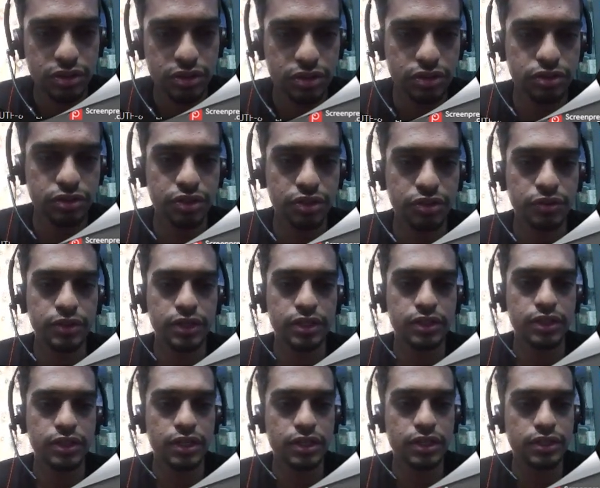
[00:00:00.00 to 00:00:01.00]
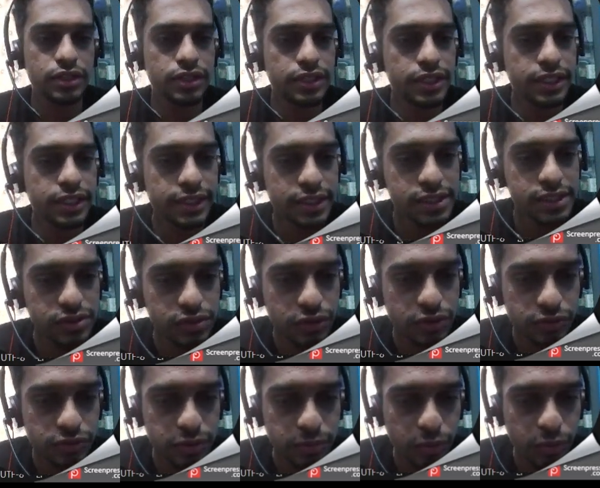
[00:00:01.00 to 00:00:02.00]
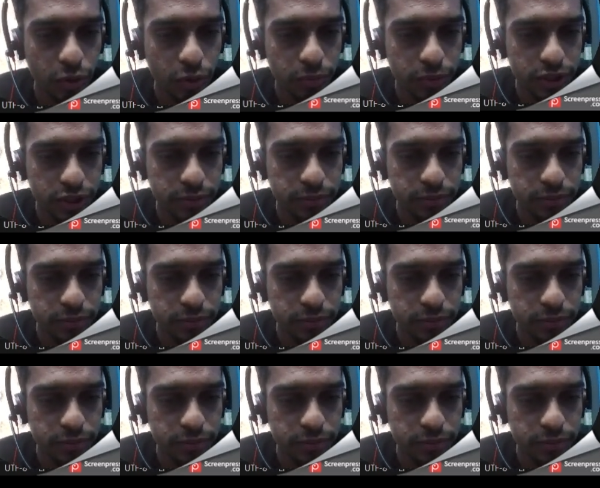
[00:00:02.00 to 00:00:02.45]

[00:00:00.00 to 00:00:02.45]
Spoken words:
Here you get that the details of the property